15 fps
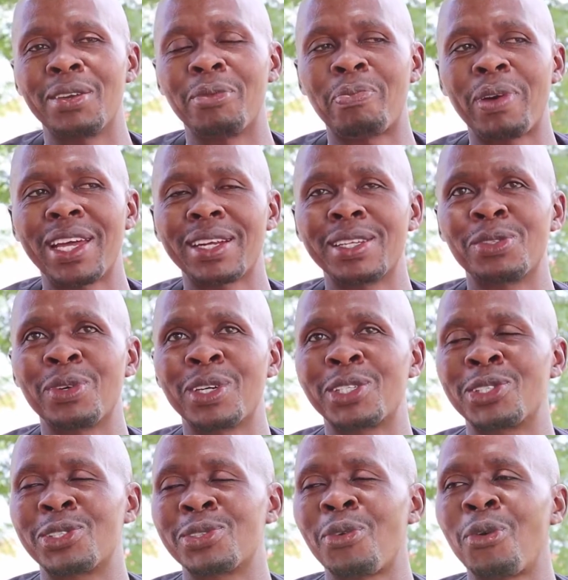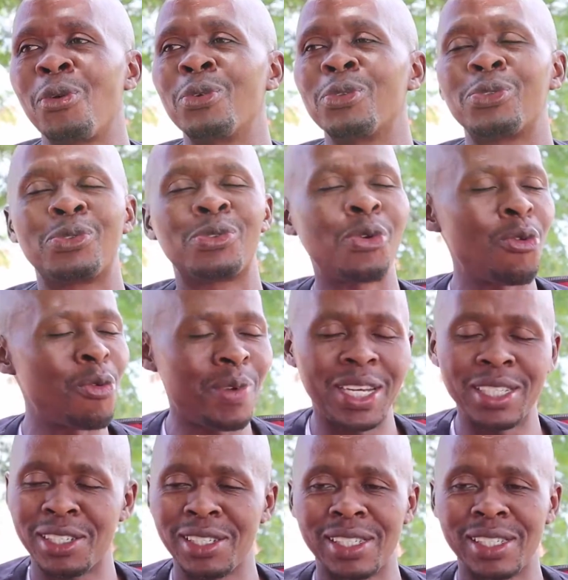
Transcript: piracy was so too much in